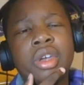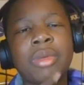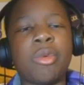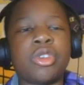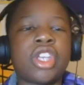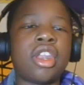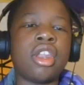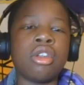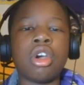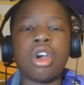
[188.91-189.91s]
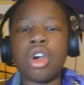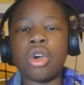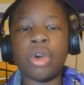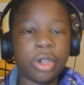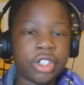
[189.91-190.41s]
People were saying,
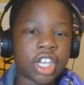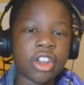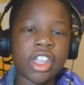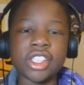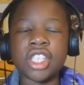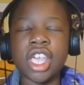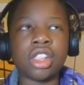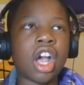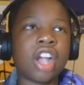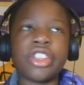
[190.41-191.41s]
Darius Slay locked